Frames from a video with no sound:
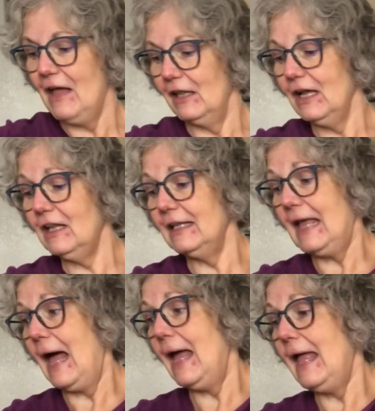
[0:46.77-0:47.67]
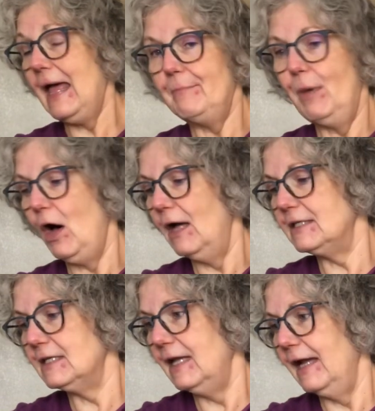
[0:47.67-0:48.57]
Luckily, I had
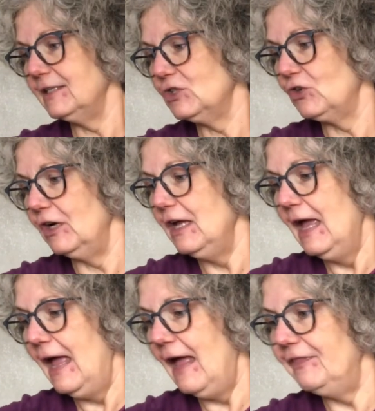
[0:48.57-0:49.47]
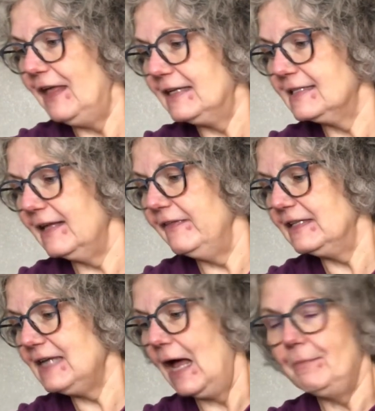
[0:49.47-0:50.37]
bought extra at Thanksgiving
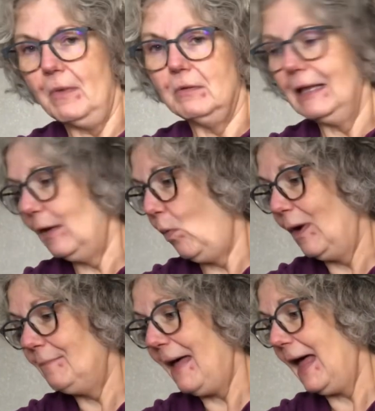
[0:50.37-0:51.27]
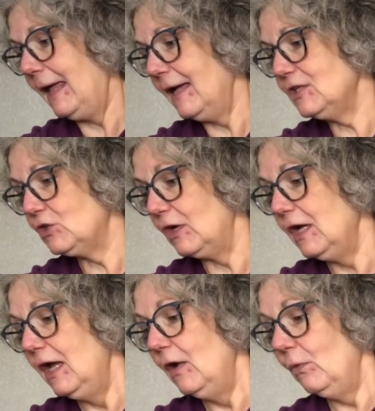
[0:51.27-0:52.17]
time, like 1 bag extra,
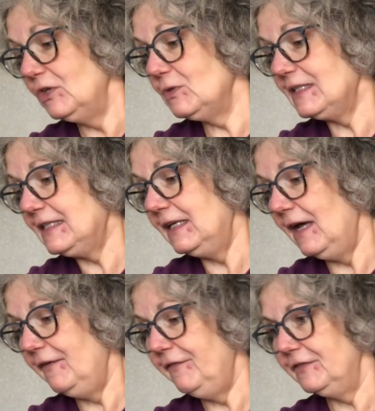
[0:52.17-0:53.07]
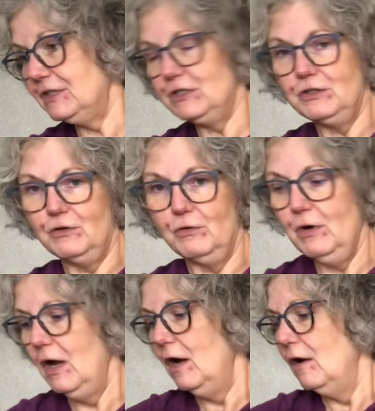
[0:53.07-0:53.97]
which was enough to do
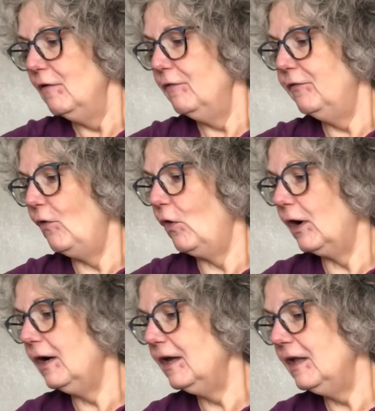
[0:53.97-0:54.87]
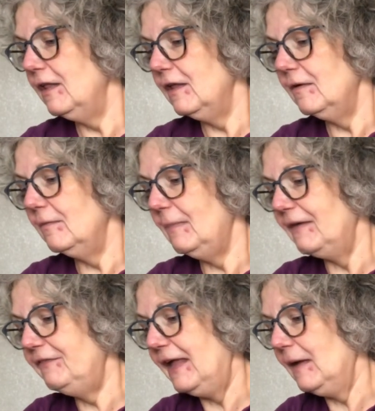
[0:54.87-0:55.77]
for my
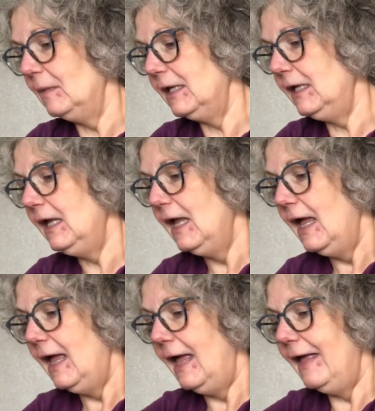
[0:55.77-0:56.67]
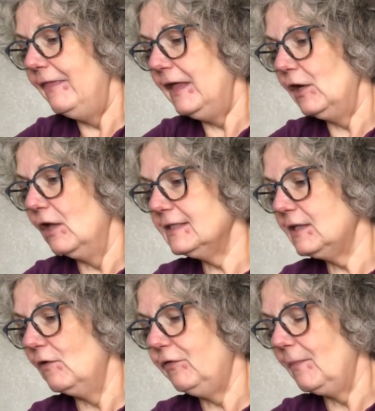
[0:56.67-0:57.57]
family and then
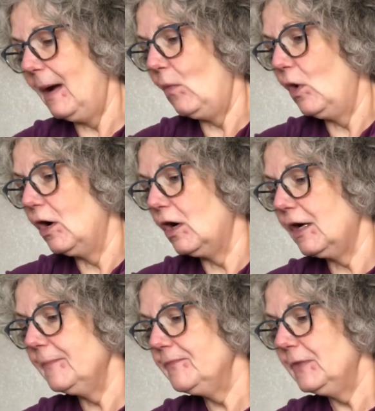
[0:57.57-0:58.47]
also for my work.